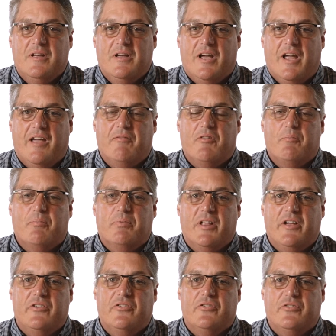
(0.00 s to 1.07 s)
I have the
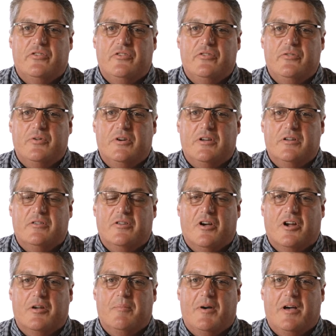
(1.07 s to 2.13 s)
pleasure to uh,
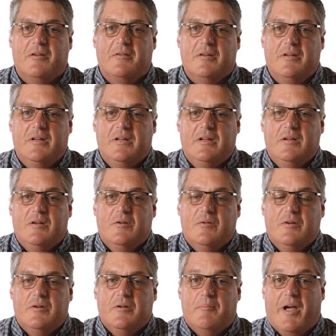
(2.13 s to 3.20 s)
talk about,
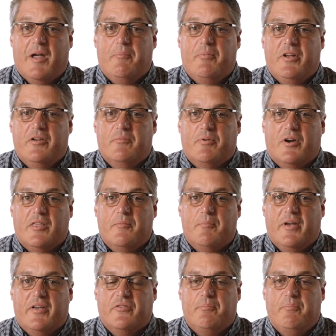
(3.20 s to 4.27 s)
in my opinion, probably the
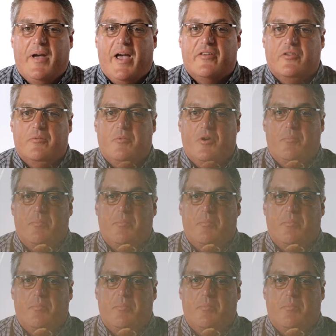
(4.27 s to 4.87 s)
best basketball